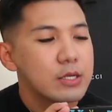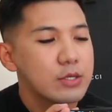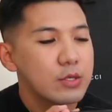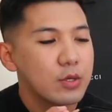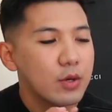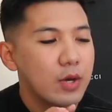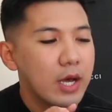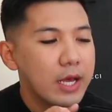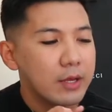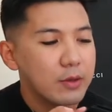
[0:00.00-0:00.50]

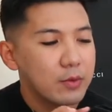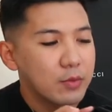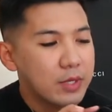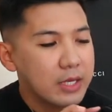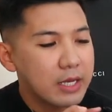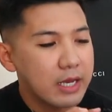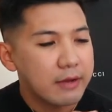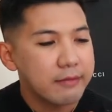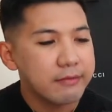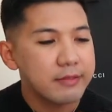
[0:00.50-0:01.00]
So,
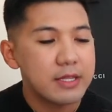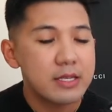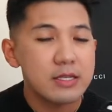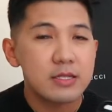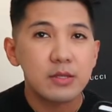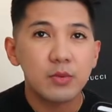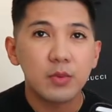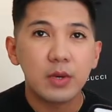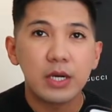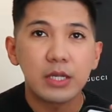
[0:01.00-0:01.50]
we got
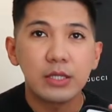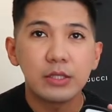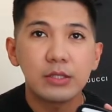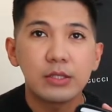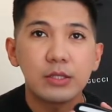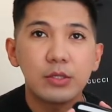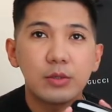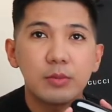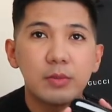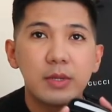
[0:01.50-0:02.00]
this one.
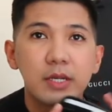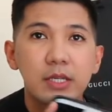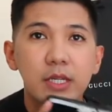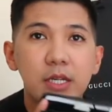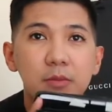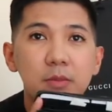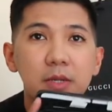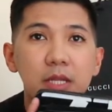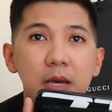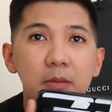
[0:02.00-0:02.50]
So,
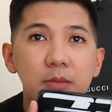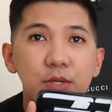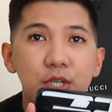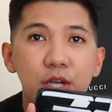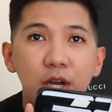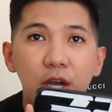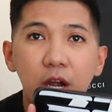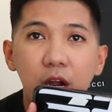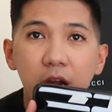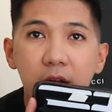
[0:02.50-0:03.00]
madami
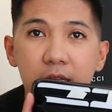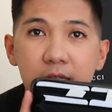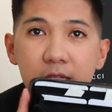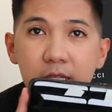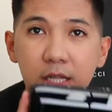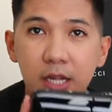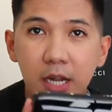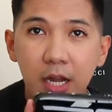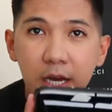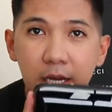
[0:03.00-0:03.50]
siyang card
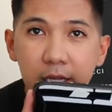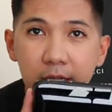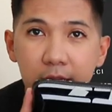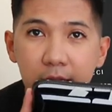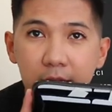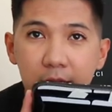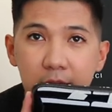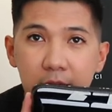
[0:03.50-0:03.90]
slot.